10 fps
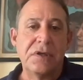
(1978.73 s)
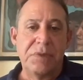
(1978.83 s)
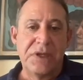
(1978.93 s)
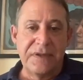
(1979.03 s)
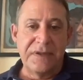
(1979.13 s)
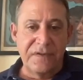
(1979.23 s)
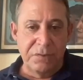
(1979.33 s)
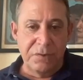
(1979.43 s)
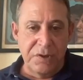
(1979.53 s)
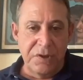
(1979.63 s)
because it
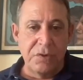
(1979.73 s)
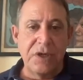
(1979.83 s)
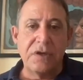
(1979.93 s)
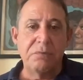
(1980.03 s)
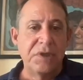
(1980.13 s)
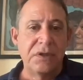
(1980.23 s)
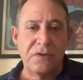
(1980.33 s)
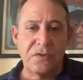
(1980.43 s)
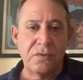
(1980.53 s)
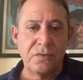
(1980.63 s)
would require me
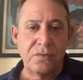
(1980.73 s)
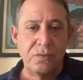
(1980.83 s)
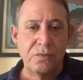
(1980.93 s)
to